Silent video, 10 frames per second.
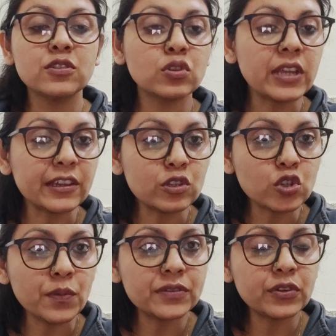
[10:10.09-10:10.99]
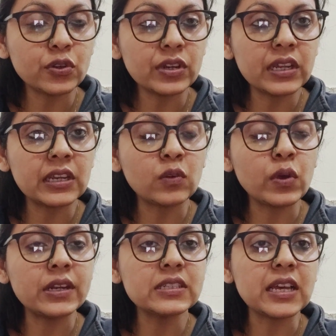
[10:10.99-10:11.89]
So thank you so much for tuning in,
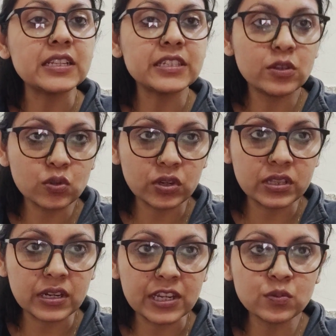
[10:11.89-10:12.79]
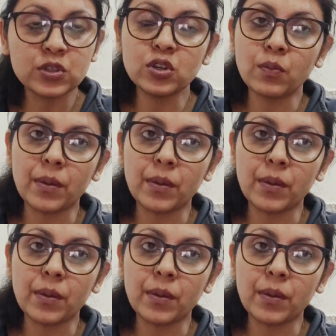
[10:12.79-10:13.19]
Aquarius. I'll see you soon in the next video.